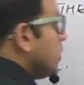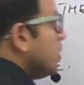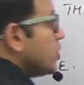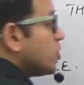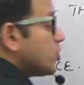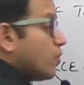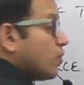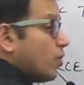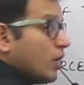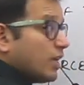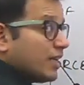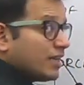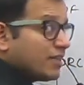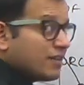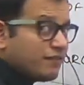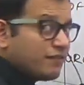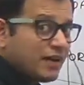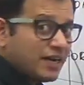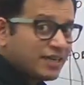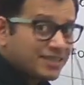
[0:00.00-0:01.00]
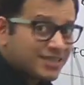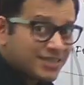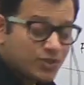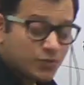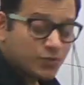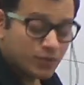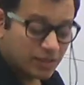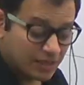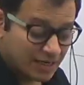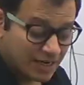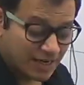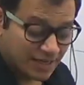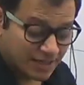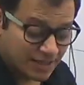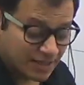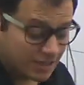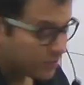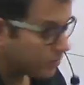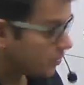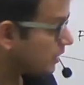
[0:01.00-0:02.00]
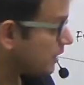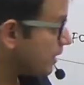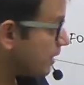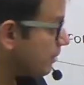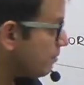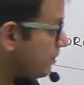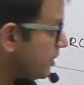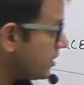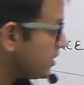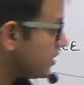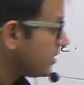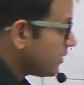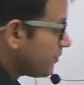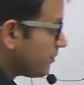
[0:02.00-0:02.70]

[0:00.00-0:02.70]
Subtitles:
So what are the factors related to the temperature? The